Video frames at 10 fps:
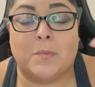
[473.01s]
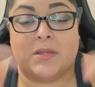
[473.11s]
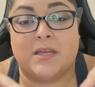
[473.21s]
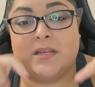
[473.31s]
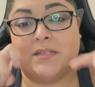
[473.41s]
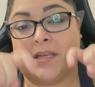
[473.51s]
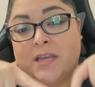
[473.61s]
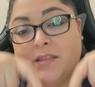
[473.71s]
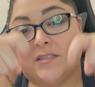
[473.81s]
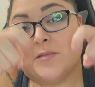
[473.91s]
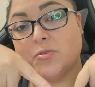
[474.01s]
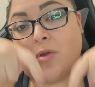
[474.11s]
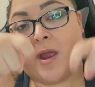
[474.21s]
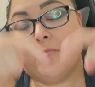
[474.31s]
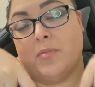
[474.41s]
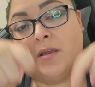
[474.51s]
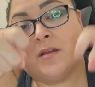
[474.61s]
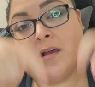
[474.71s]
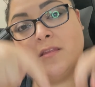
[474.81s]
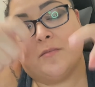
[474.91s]
please hit the subscribe button
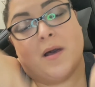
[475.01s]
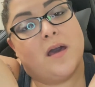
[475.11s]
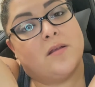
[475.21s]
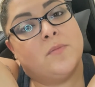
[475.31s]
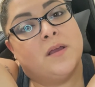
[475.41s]
on the bottom.